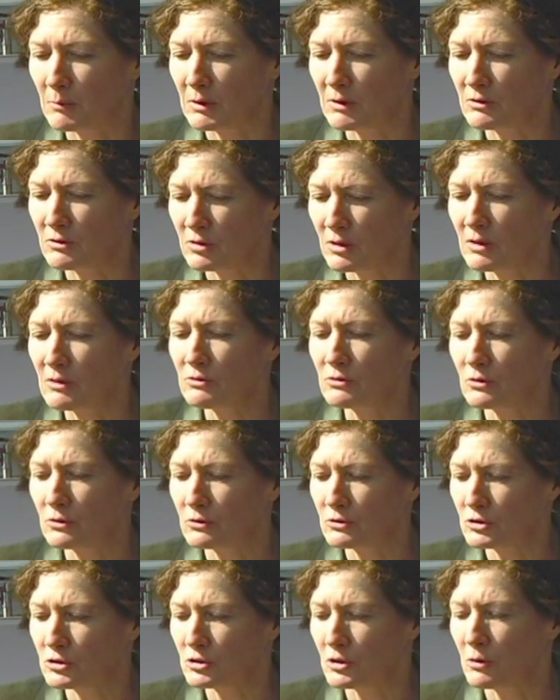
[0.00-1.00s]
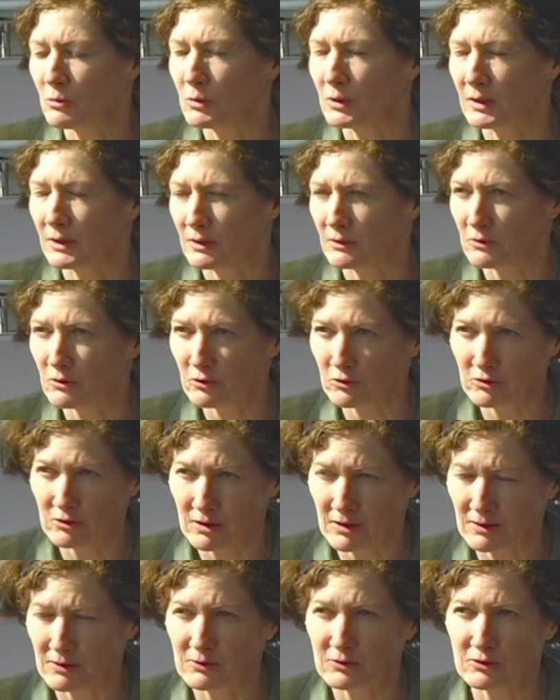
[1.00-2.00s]
intent on showing, and this
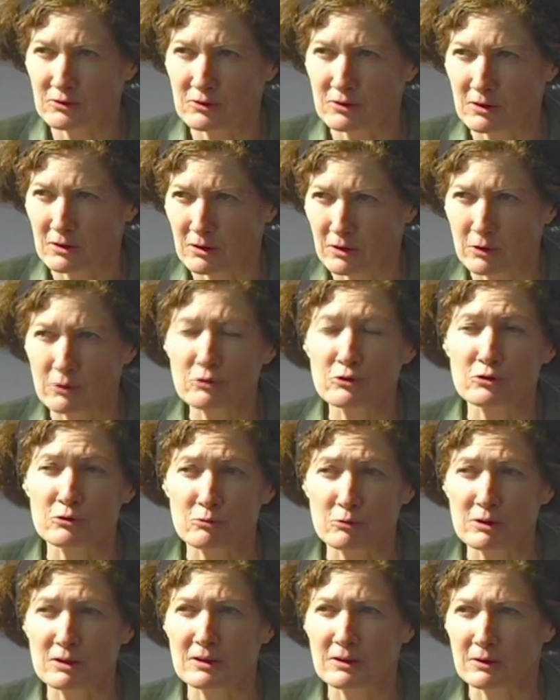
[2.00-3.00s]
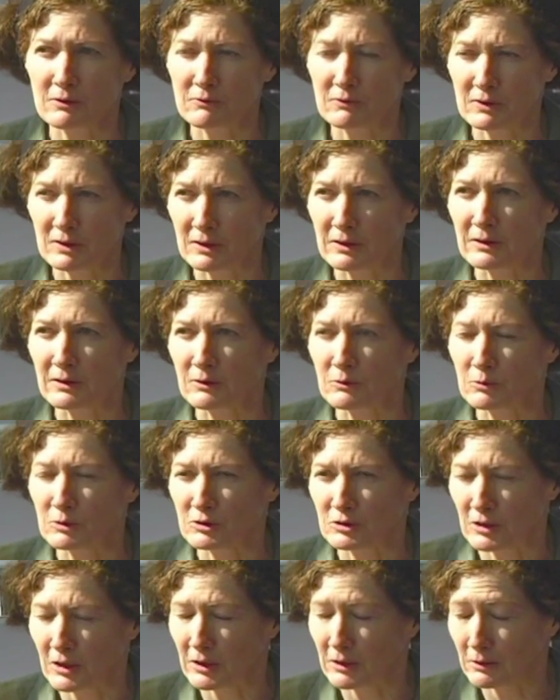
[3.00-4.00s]
takes a closer reading of the Iliad,
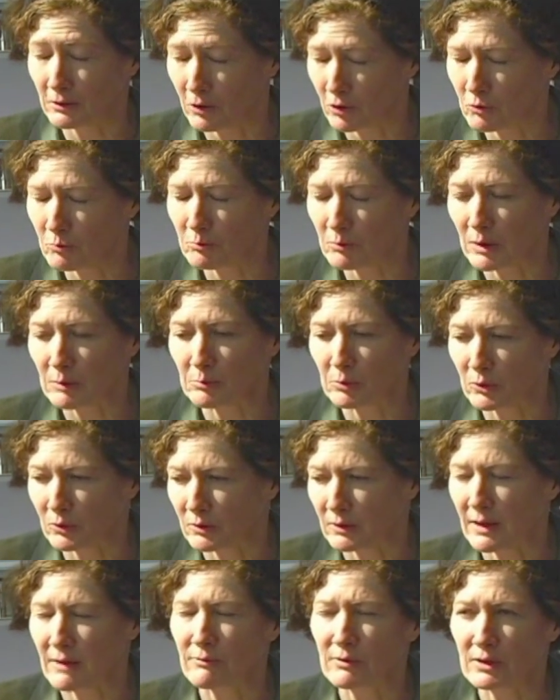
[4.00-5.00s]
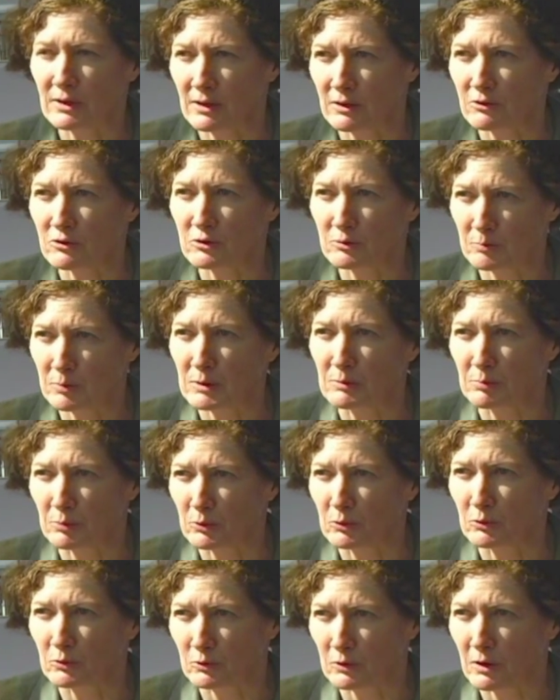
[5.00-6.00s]
which I hope my book navigates
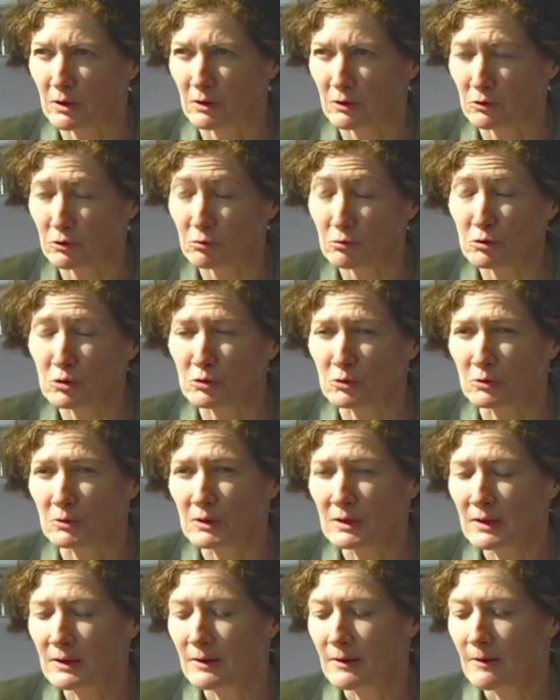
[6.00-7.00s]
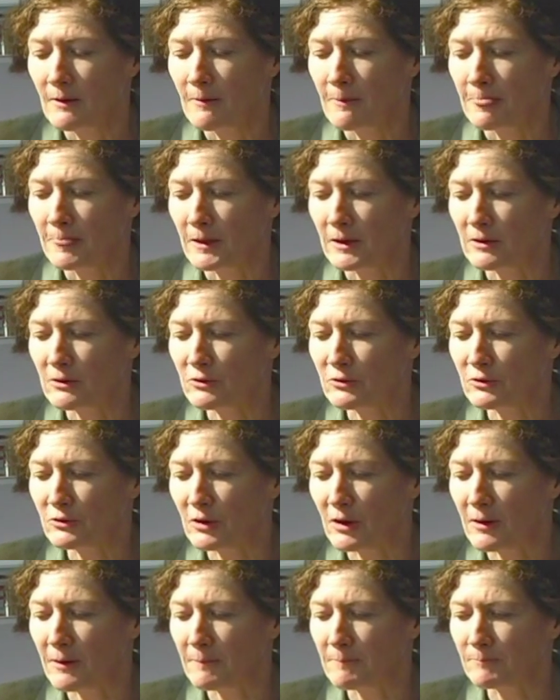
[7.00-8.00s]
people through, is
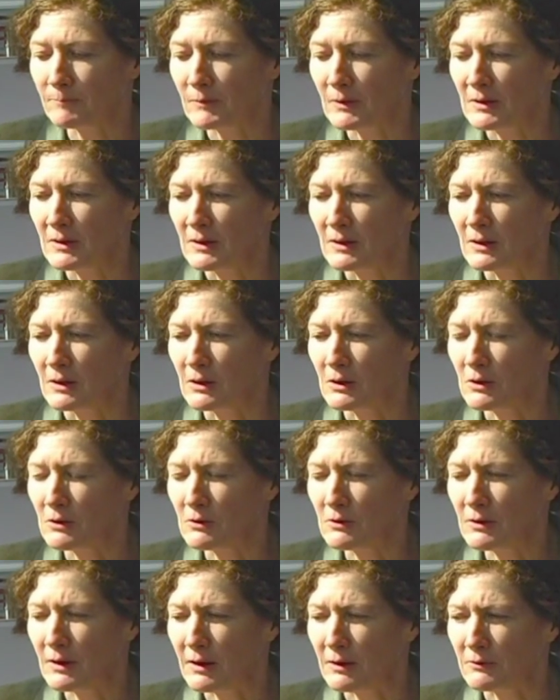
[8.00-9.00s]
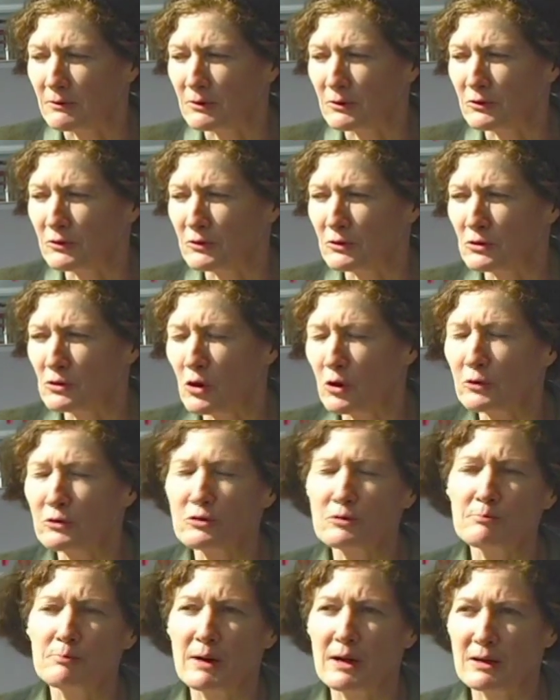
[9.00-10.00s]
that this, not
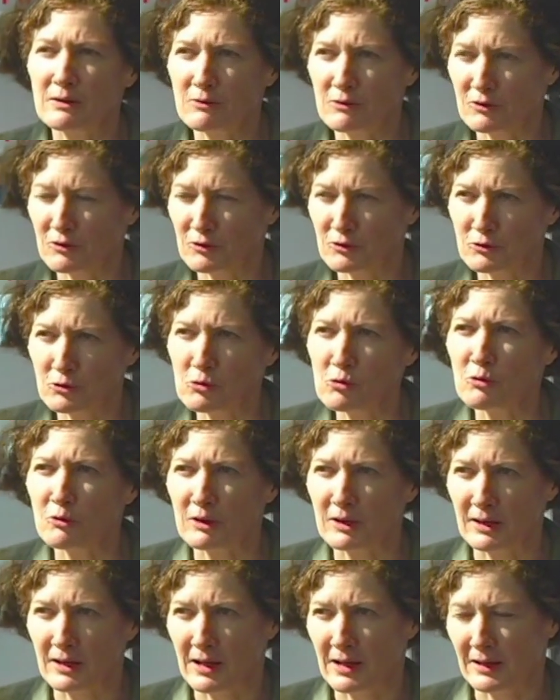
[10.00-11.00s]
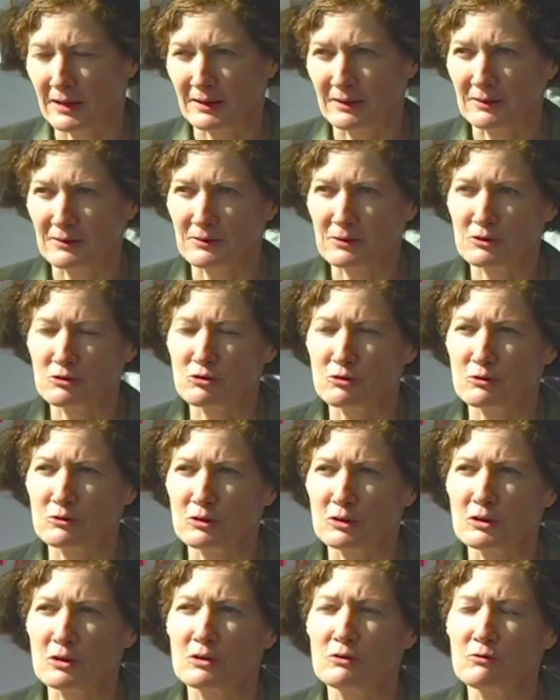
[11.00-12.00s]
to buy the storyline,
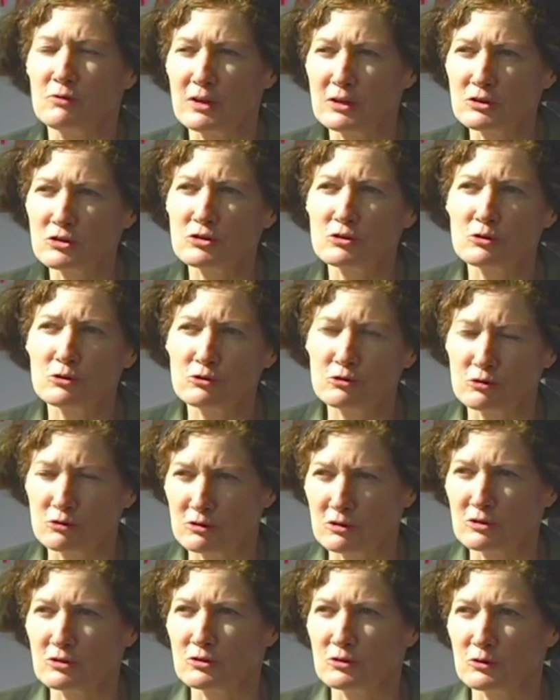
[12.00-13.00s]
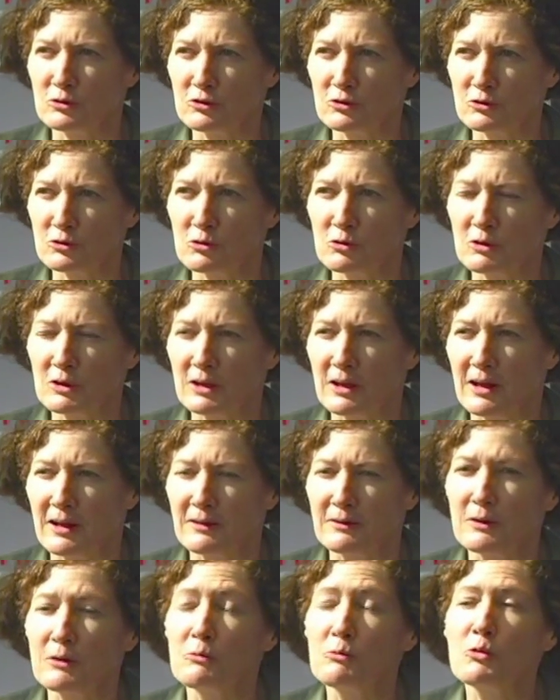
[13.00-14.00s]
the conventional traditional
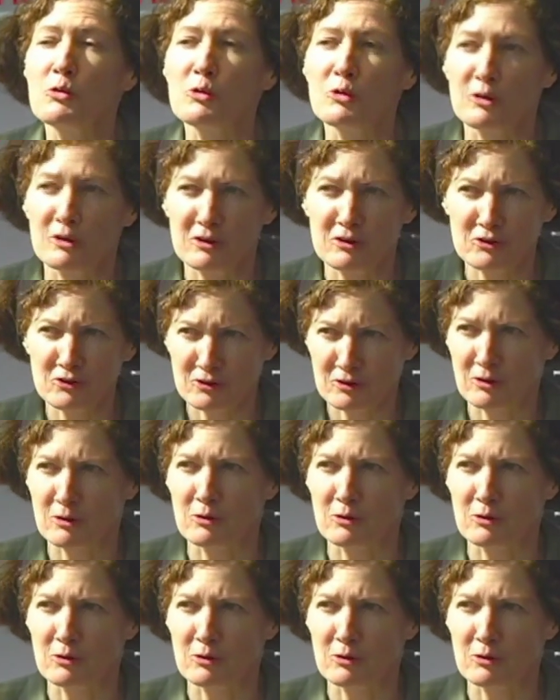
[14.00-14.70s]
storyline that war is